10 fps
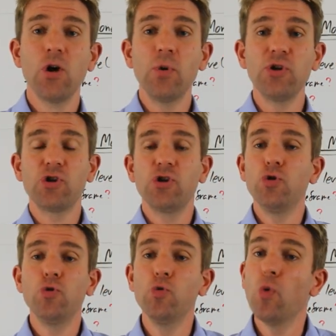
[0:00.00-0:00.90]
which
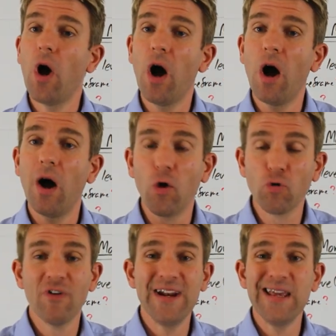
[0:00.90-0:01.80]
you are
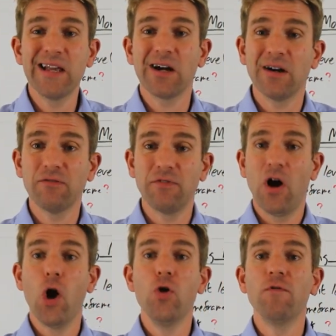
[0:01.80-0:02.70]
already kind
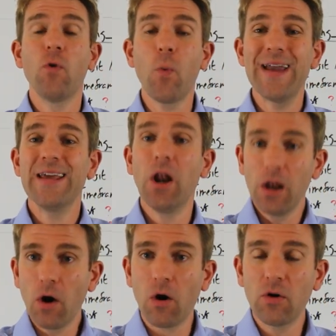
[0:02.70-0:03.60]
of overweight
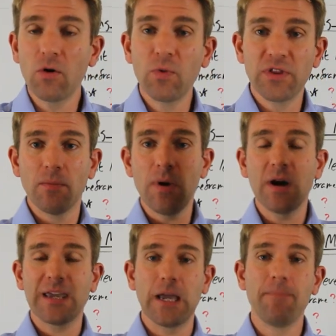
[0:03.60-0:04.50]
long with the
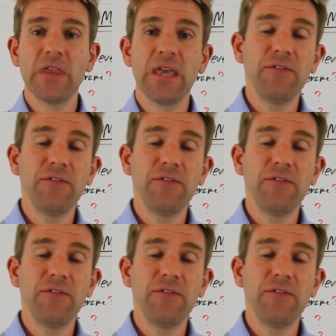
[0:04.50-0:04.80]
market.